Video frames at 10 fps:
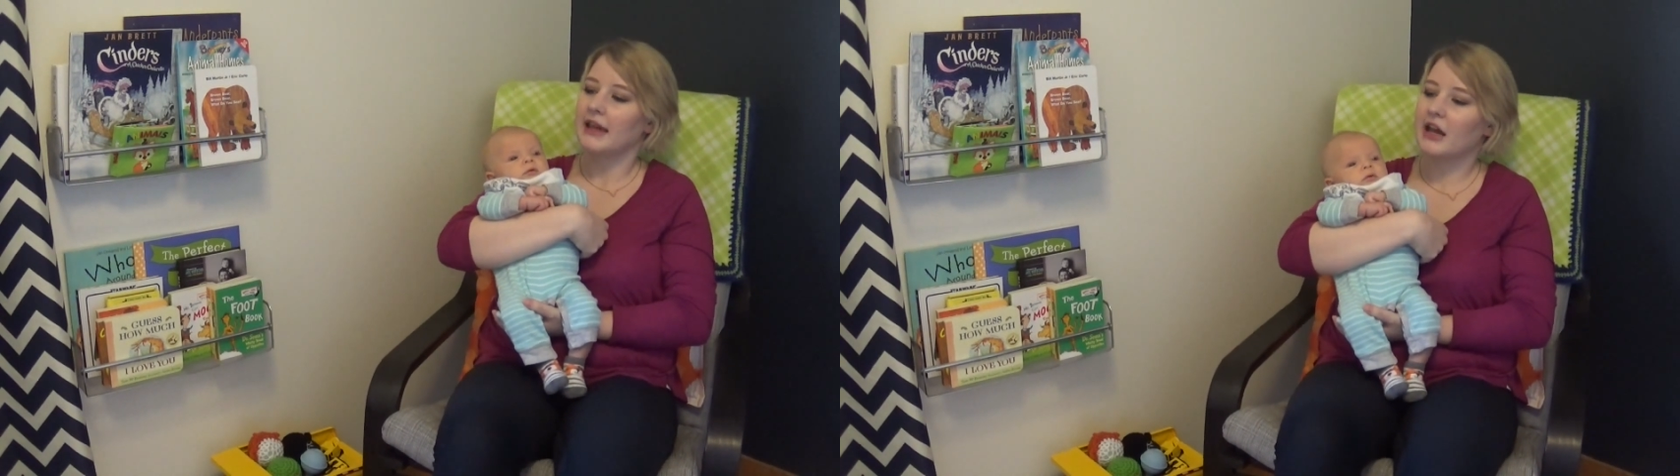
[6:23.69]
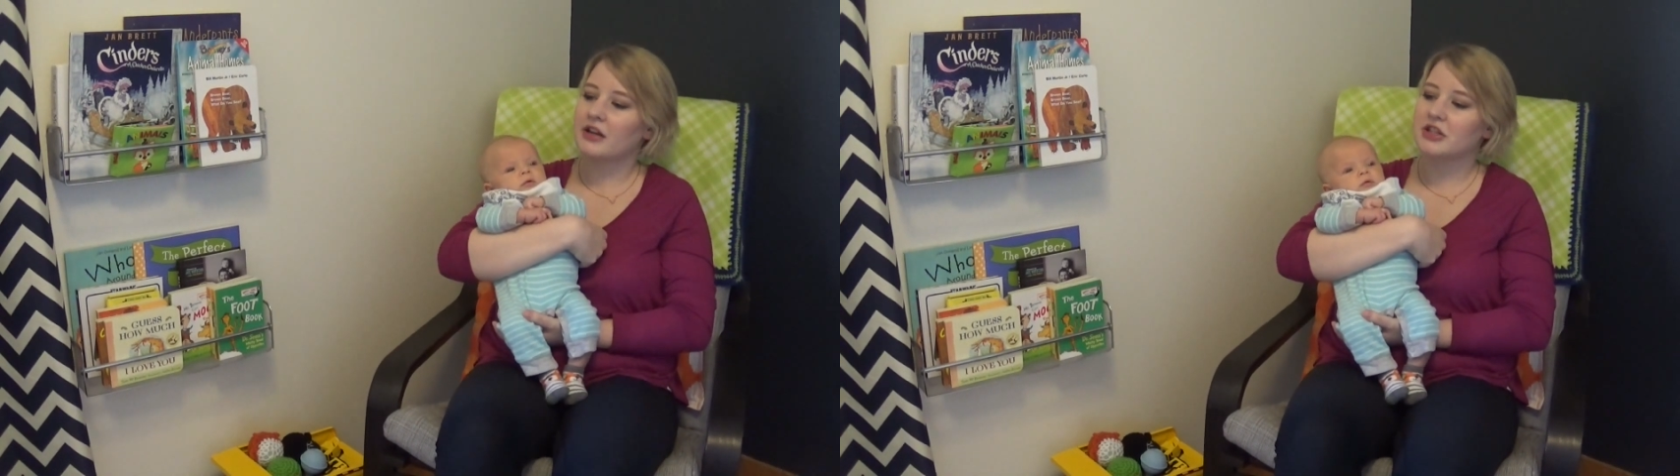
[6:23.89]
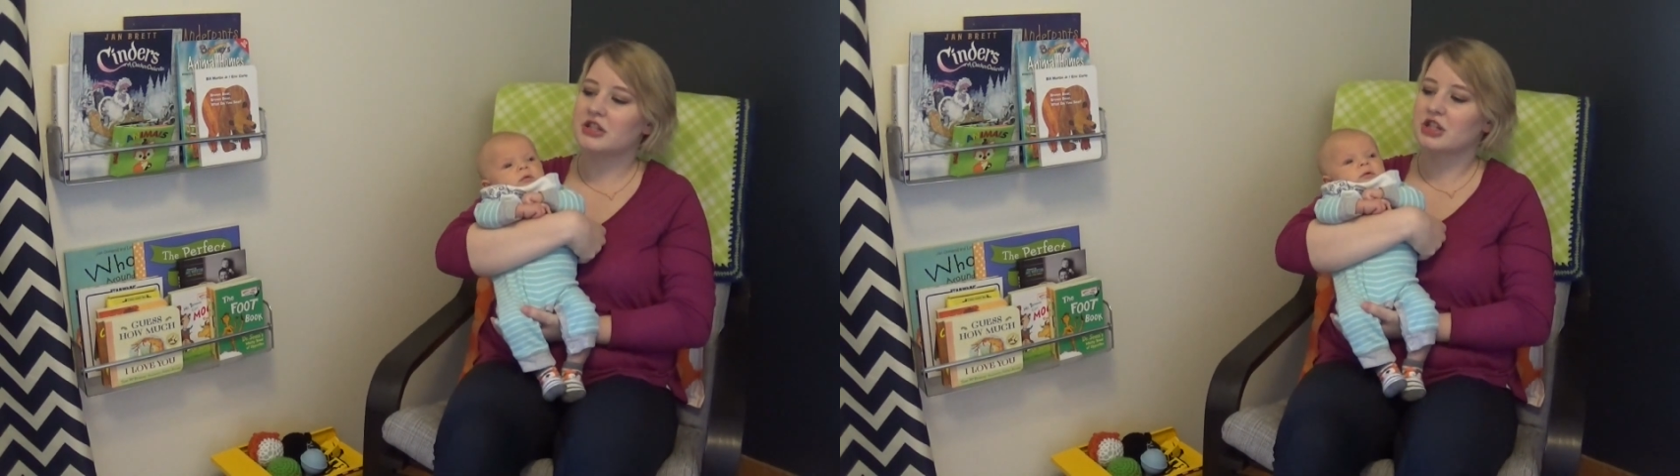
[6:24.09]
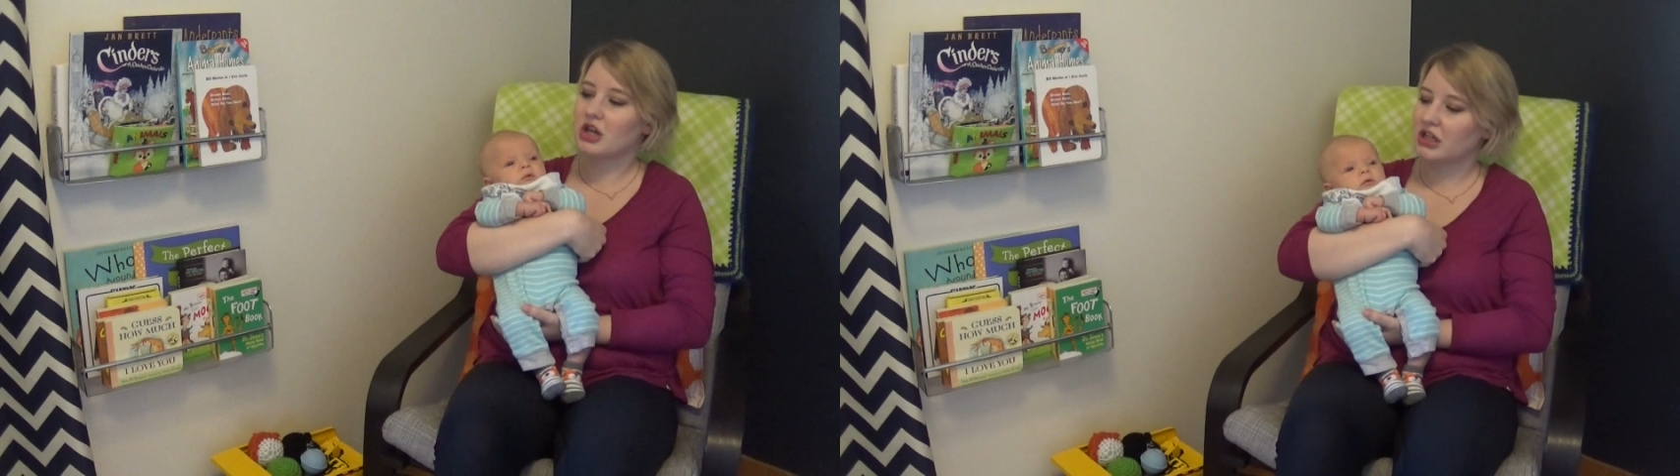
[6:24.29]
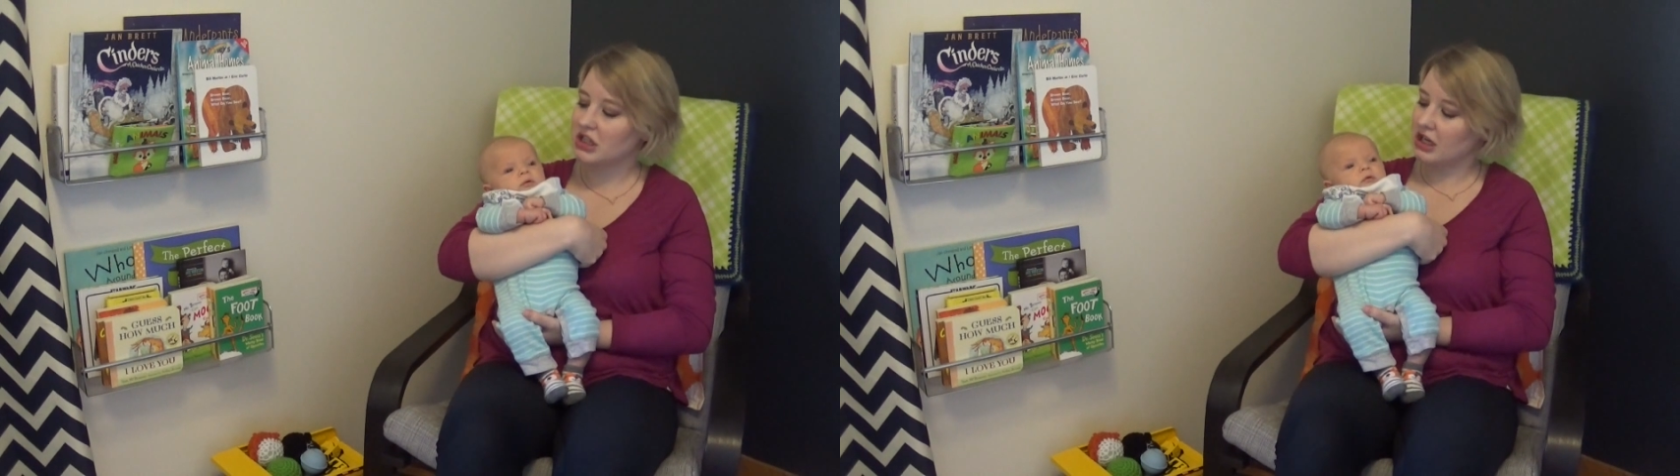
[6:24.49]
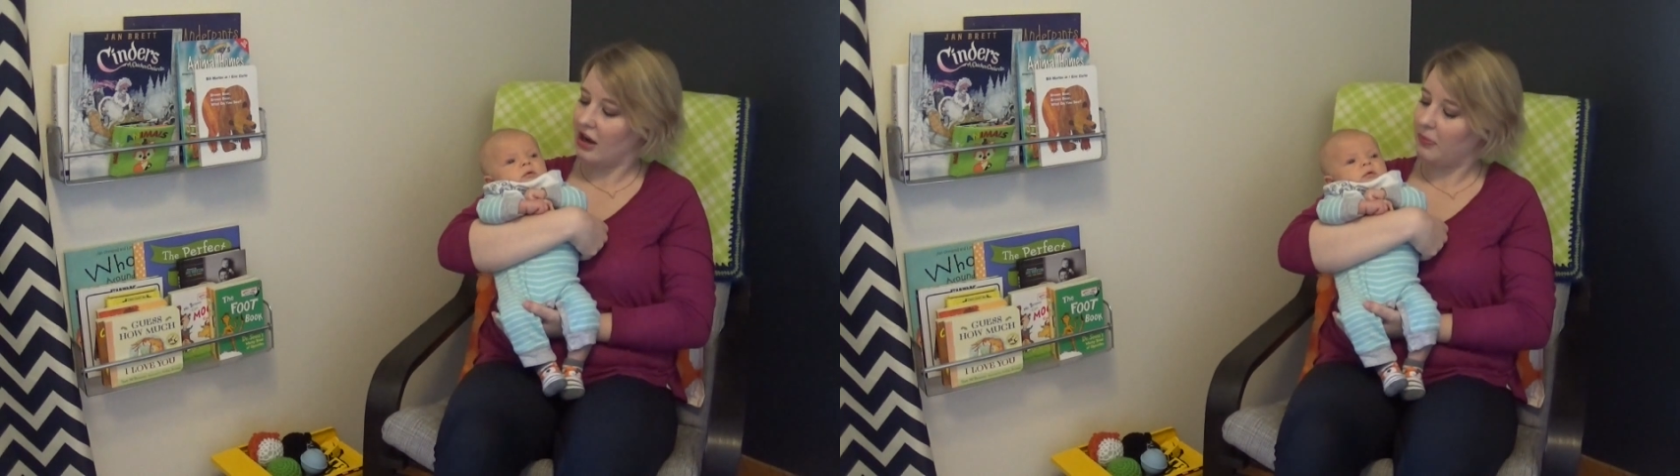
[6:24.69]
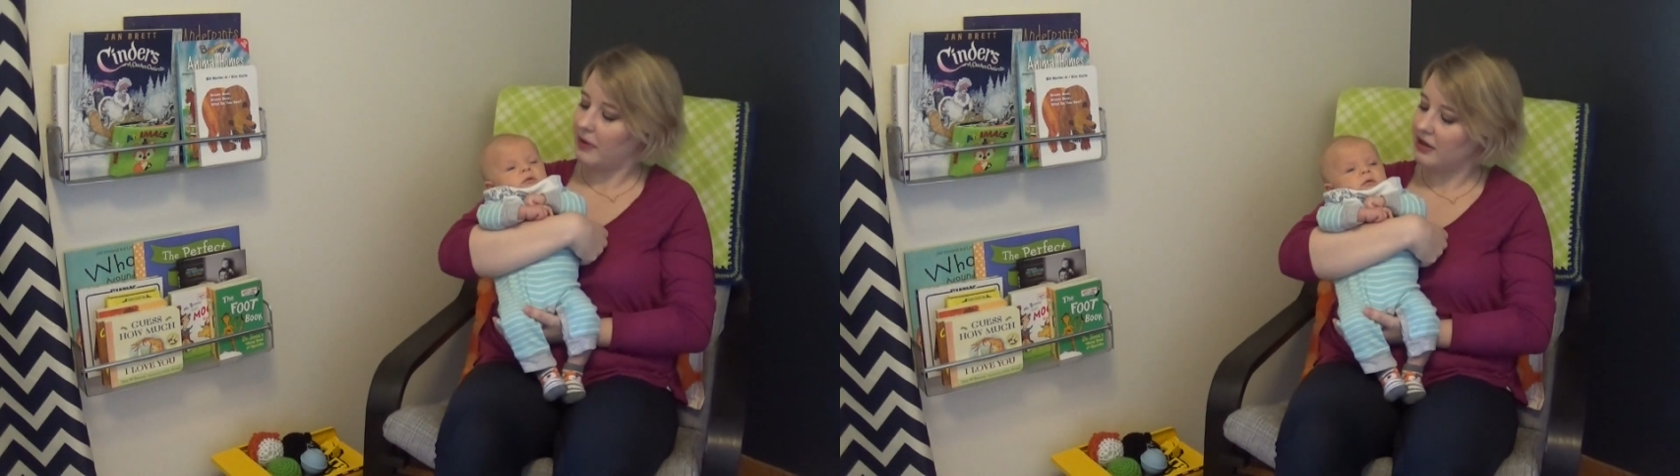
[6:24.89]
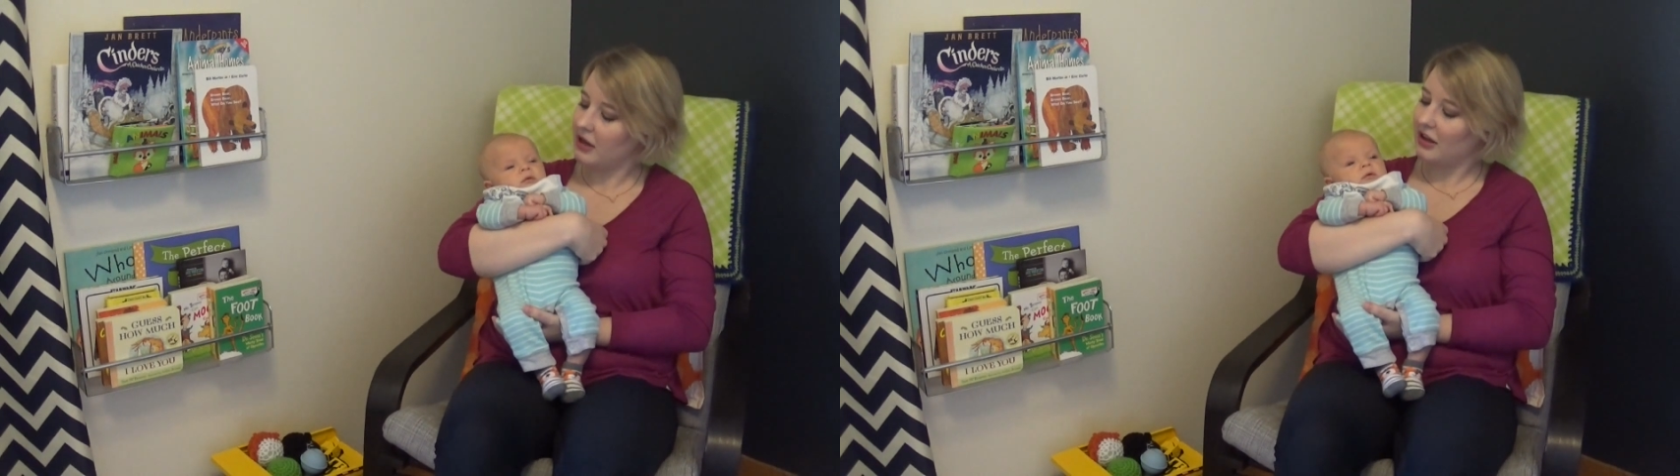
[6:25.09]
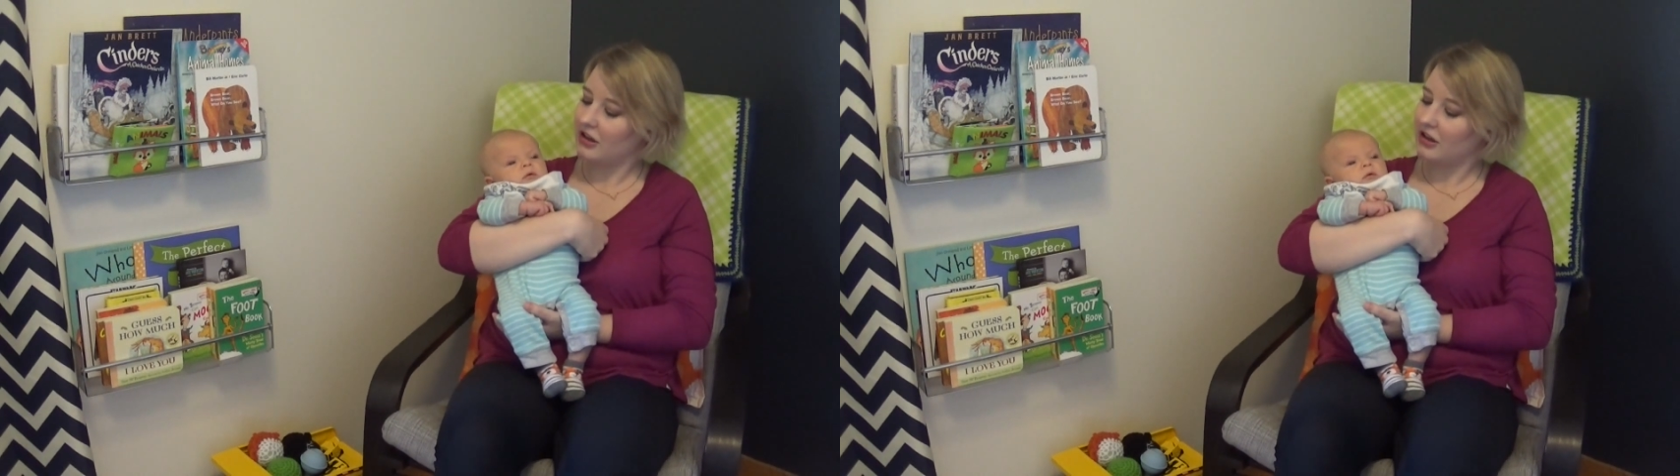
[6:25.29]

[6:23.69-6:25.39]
kind of stretch it out by